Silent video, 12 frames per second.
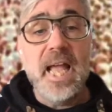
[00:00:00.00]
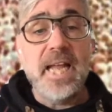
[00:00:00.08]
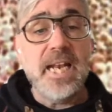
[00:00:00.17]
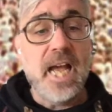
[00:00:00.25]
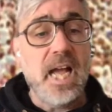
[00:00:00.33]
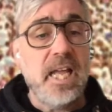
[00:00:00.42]

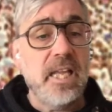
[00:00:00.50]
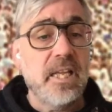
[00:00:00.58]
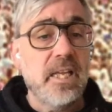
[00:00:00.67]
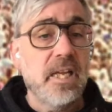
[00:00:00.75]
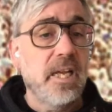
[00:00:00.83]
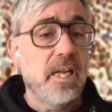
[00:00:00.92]
of course,
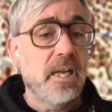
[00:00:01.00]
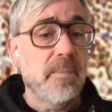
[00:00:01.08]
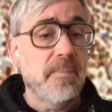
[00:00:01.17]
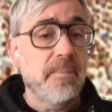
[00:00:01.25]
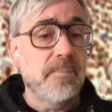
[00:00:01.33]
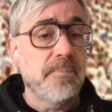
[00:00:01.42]
watched this
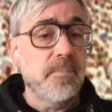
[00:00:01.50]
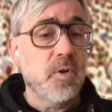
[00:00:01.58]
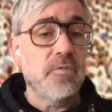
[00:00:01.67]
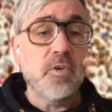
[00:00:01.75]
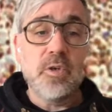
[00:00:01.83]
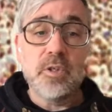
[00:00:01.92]

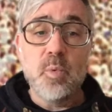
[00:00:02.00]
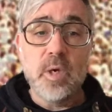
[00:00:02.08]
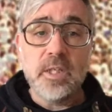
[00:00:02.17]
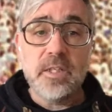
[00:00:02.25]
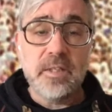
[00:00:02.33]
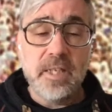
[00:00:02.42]
festival
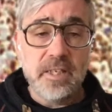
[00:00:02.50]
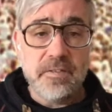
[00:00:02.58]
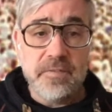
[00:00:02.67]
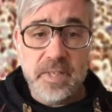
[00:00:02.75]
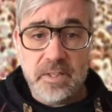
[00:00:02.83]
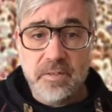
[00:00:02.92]
on
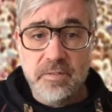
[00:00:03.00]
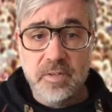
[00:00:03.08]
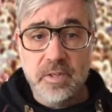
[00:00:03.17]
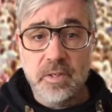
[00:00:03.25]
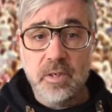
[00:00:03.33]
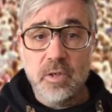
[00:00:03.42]

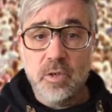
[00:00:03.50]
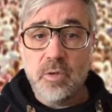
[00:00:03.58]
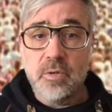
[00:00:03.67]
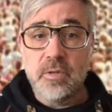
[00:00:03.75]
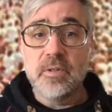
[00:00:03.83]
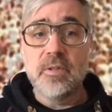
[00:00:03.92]
television
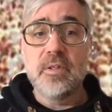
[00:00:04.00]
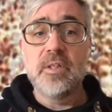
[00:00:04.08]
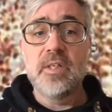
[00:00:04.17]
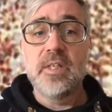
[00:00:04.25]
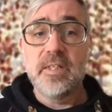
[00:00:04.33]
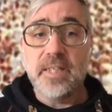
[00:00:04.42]
with
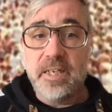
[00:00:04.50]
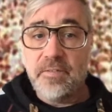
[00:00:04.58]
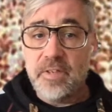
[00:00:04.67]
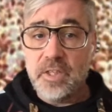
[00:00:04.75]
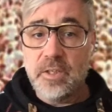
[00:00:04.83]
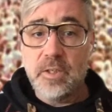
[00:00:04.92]
millions of
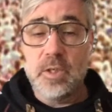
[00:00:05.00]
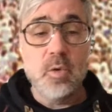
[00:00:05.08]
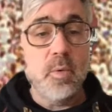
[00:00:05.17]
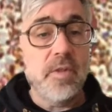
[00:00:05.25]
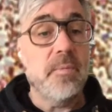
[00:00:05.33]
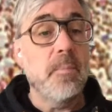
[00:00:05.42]
others
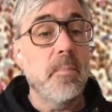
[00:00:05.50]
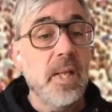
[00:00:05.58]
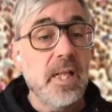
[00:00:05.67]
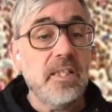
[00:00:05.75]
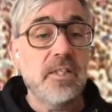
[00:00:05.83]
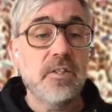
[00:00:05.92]
around the
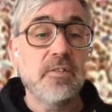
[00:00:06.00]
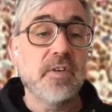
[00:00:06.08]
world.